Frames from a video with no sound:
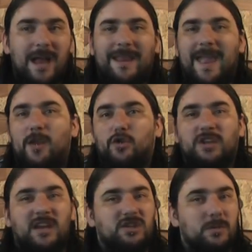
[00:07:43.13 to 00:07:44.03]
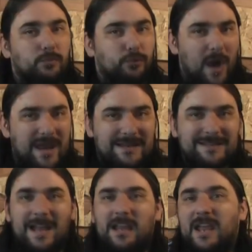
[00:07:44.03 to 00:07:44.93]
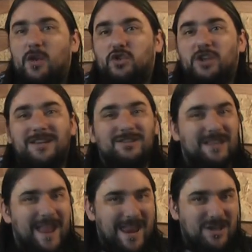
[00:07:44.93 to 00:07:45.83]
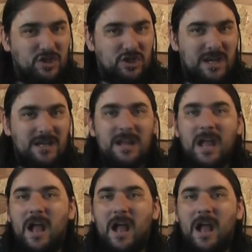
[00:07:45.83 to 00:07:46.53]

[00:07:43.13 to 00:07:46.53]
I cannot change the brakes, I cannot change the engine,